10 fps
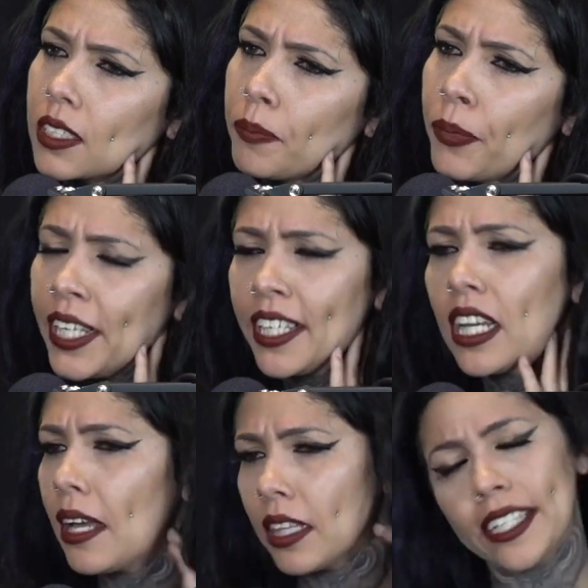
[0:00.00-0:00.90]
Pretty,
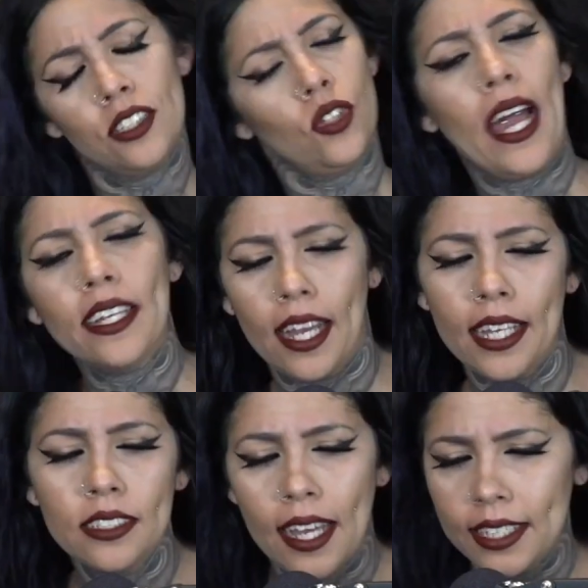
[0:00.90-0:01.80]
like, so
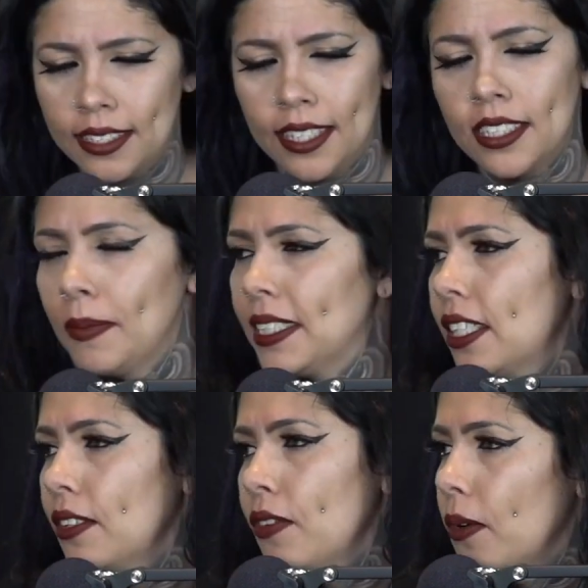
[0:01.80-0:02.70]
I stick to
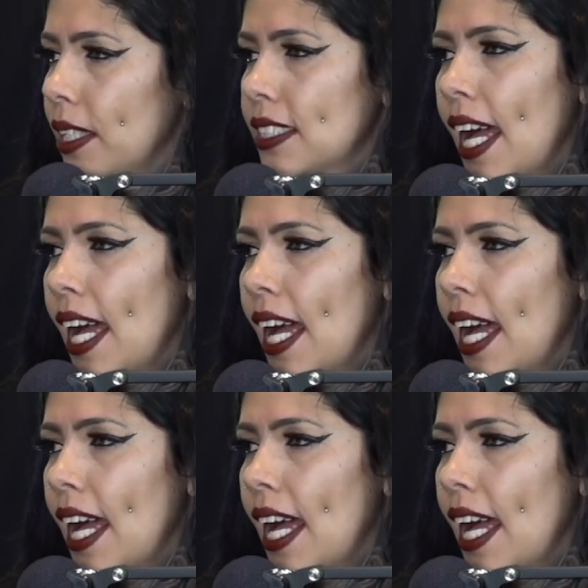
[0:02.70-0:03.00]
myself always.